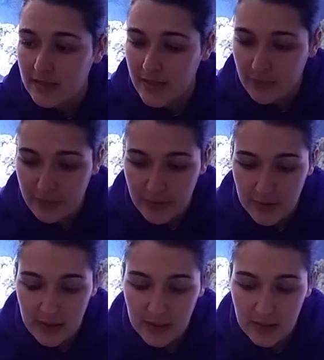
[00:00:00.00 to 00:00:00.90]

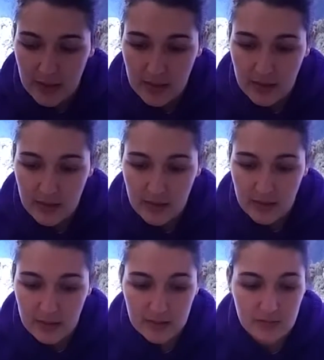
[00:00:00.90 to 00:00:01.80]
definitely
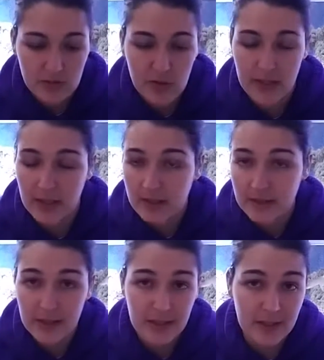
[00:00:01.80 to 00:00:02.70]
try not
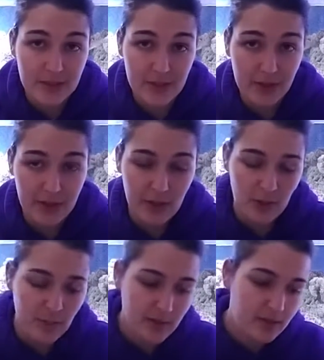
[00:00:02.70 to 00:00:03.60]
to get in a turkey
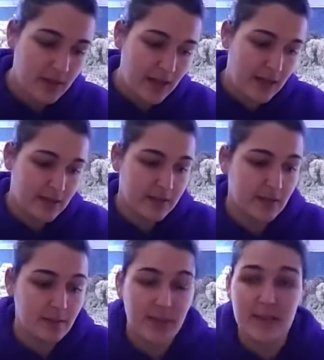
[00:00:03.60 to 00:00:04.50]
coma, and
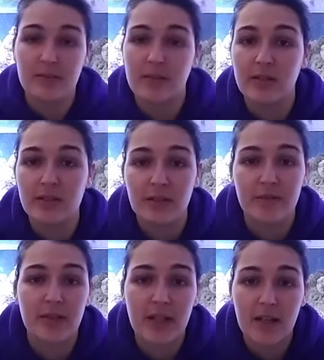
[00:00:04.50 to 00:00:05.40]
buy some good stuff
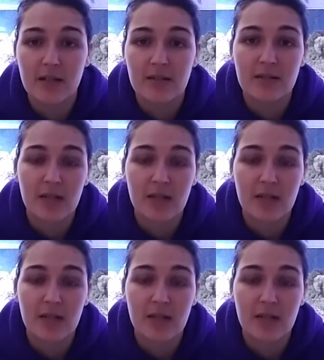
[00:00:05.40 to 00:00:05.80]
for the chicks.